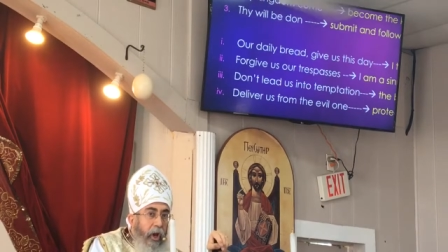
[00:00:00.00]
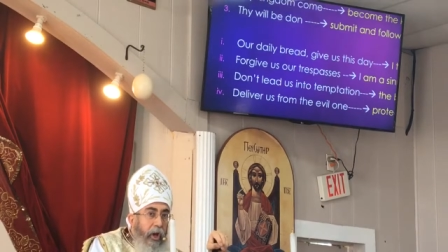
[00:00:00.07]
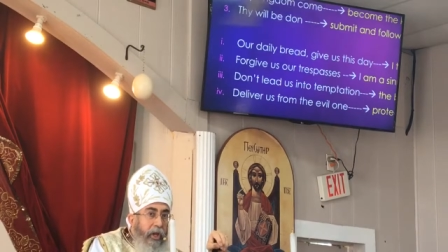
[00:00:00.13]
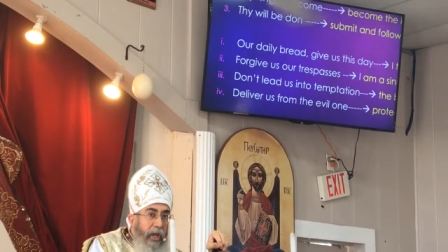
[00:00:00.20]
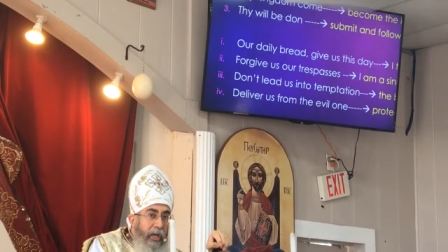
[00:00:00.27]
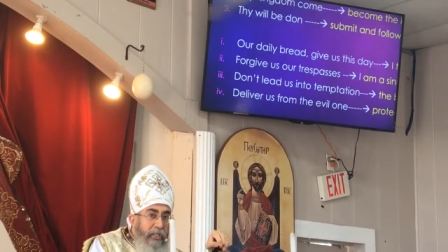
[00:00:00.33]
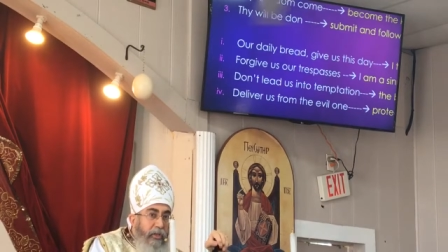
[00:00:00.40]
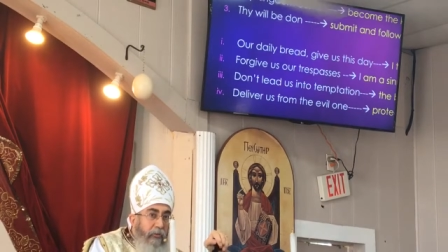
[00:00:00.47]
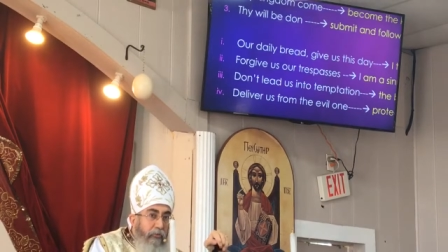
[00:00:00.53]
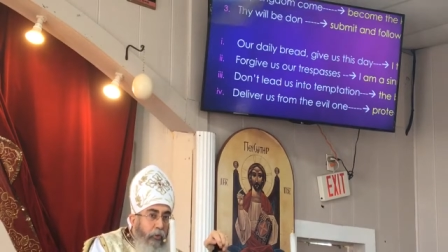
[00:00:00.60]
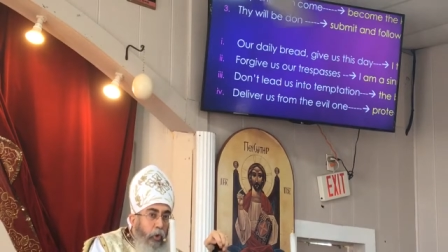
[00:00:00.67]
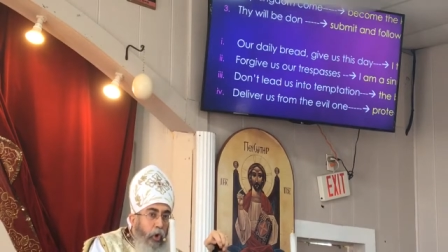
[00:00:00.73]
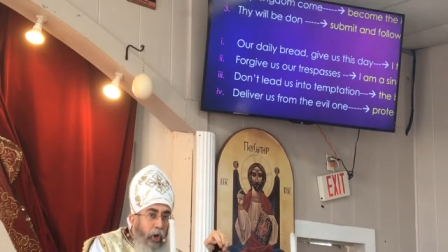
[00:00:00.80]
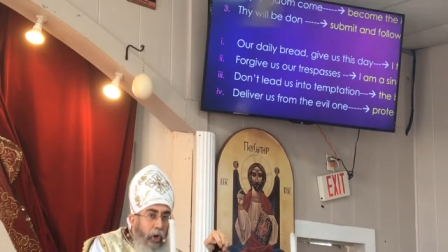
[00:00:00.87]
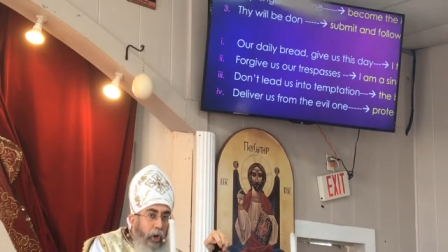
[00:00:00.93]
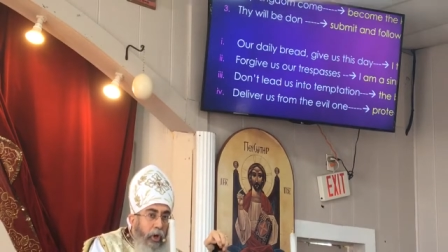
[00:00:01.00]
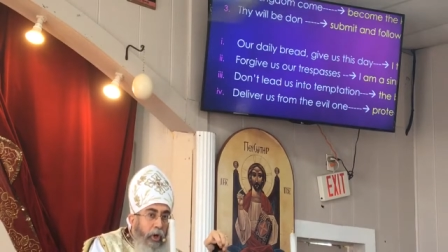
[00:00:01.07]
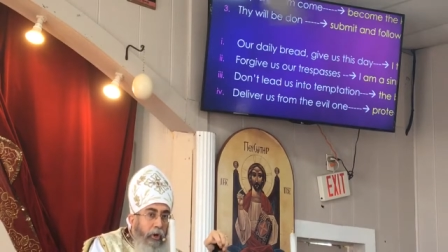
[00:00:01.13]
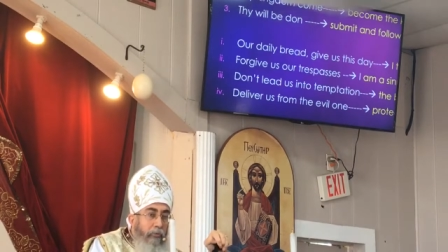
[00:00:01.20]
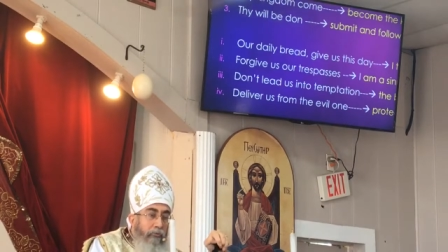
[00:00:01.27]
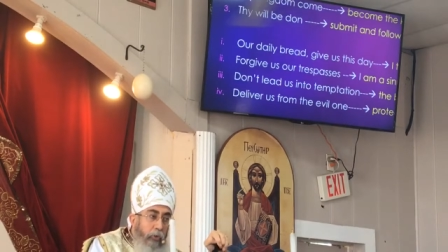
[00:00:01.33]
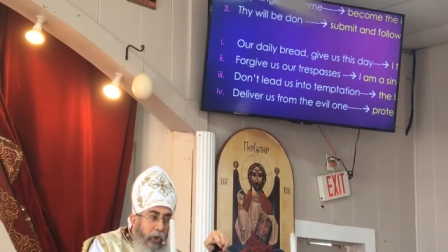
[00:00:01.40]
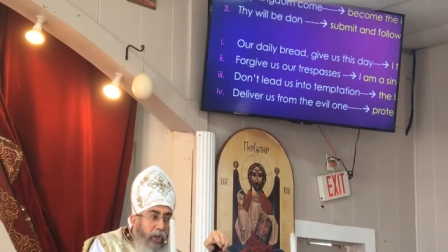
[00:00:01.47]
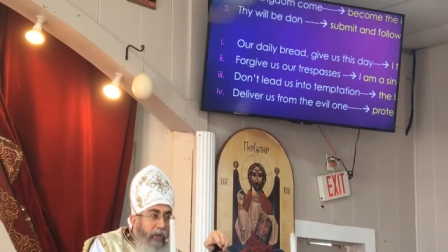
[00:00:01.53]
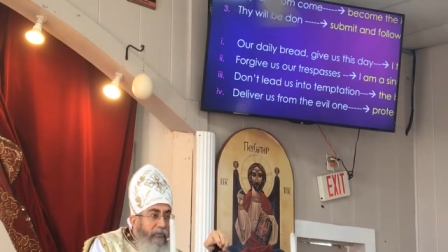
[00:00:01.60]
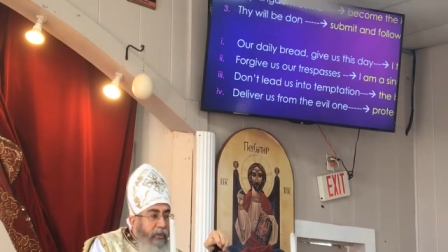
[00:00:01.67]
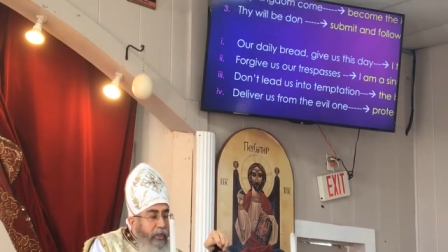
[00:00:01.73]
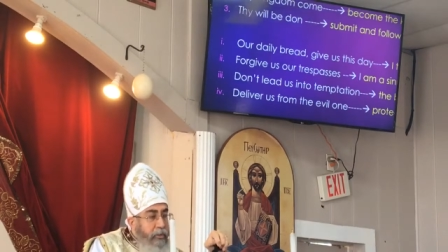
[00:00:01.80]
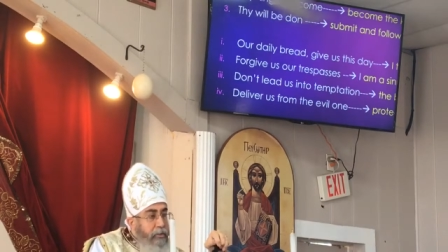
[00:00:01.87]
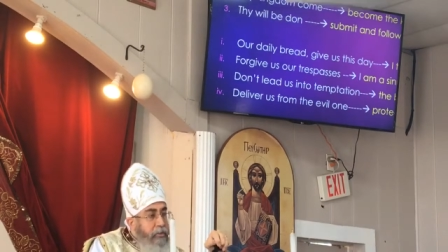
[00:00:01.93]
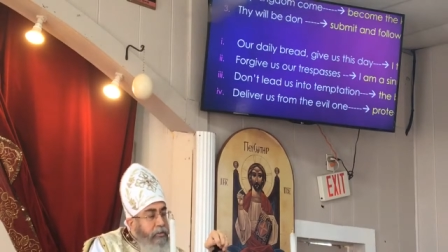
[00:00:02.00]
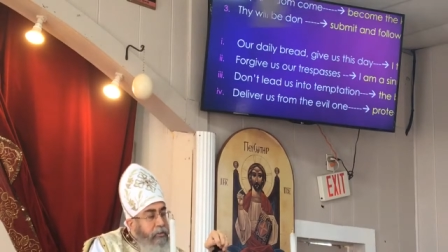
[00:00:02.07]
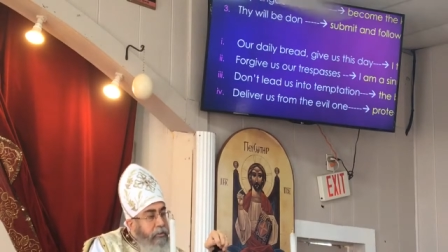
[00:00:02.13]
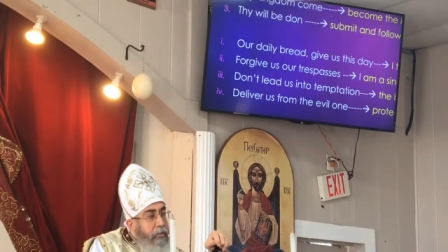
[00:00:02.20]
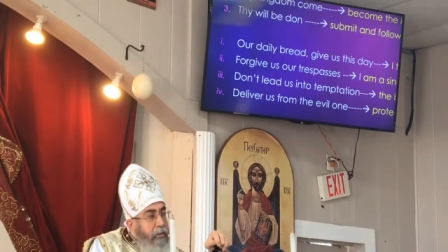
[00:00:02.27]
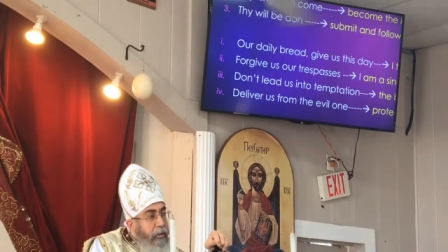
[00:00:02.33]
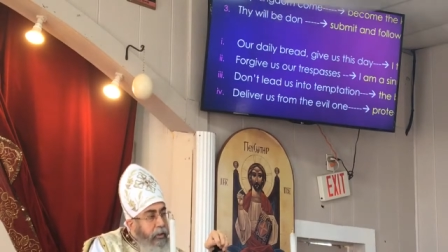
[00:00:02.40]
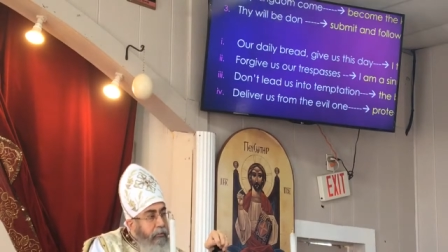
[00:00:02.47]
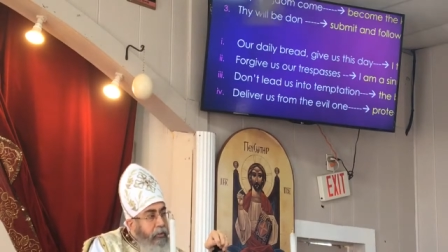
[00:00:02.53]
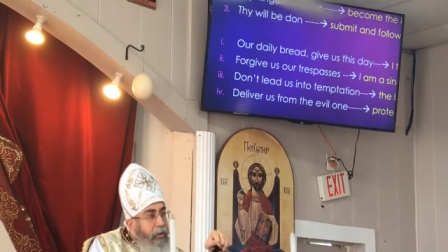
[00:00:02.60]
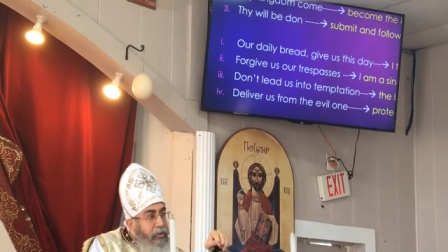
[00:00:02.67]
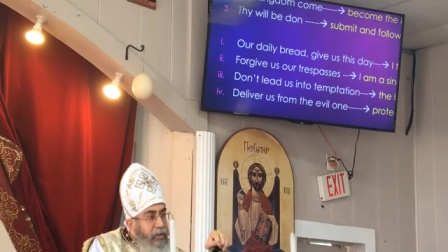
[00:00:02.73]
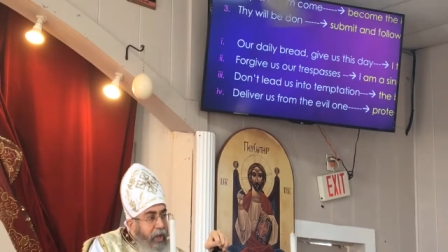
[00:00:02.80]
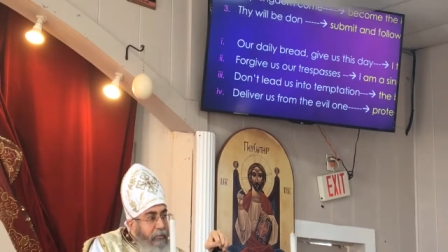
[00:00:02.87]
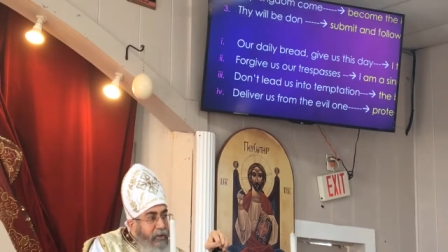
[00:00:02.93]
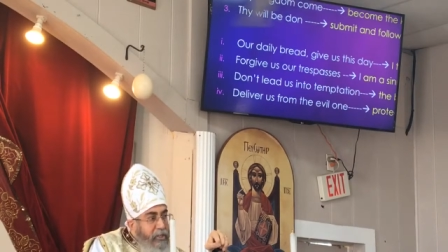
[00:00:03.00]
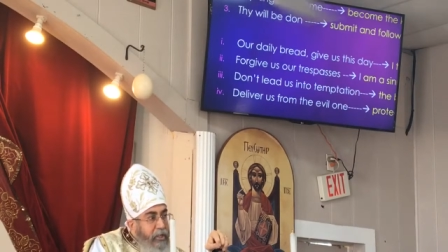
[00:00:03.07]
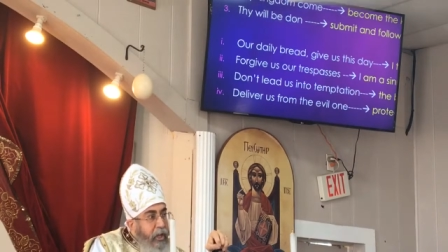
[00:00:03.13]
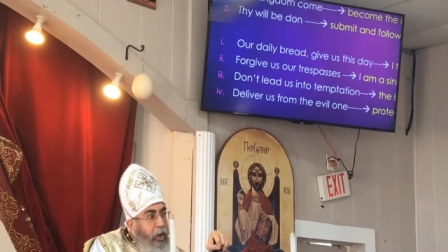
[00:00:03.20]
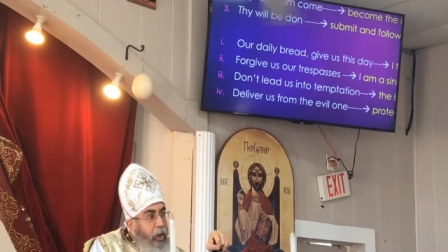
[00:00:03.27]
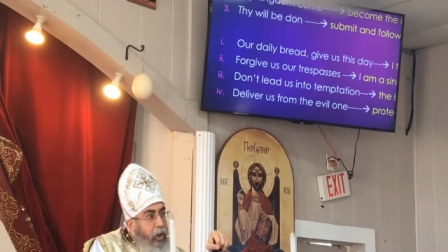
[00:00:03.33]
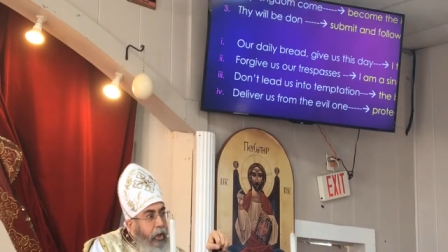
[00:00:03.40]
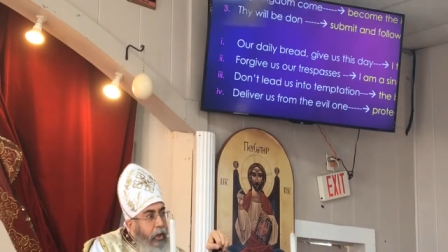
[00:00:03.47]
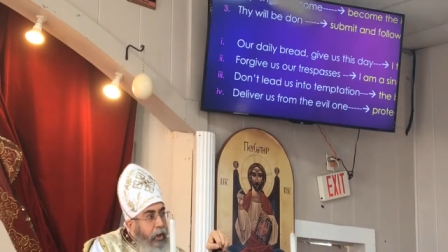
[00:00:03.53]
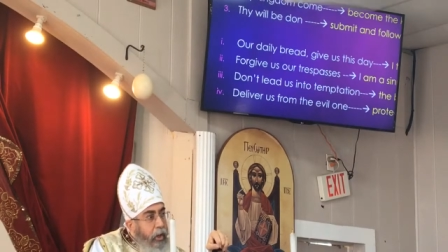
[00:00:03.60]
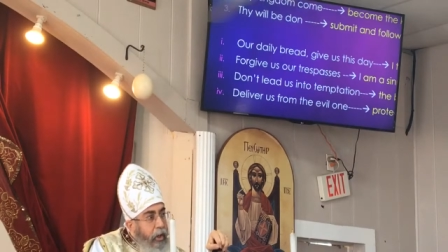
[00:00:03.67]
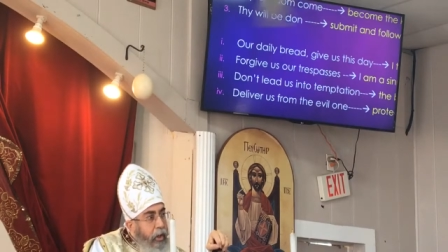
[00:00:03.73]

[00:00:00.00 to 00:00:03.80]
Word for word: I ask for forgiveness because I'm a sinner.